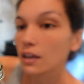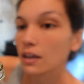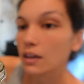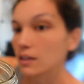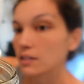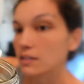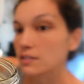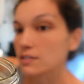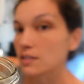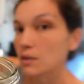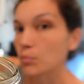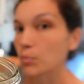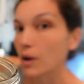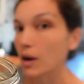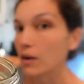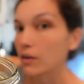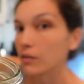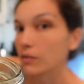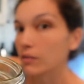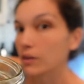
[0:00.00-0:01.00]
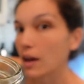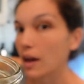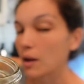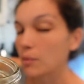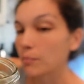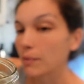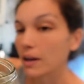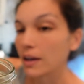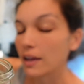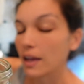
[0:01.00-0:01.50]
It's about at
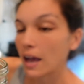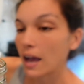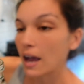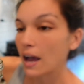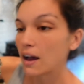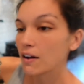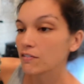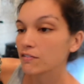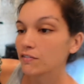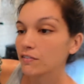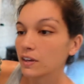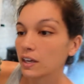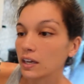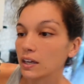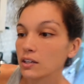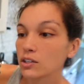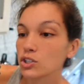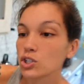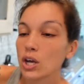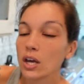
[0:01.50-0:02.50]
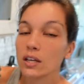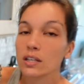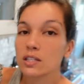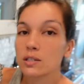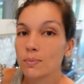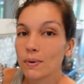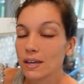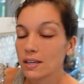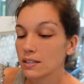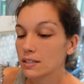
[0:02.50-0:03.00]
my 1/2 inch
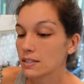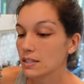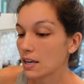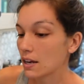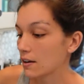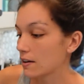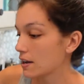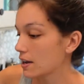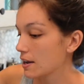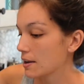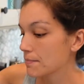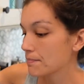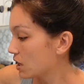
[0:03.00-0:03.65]
headspace area.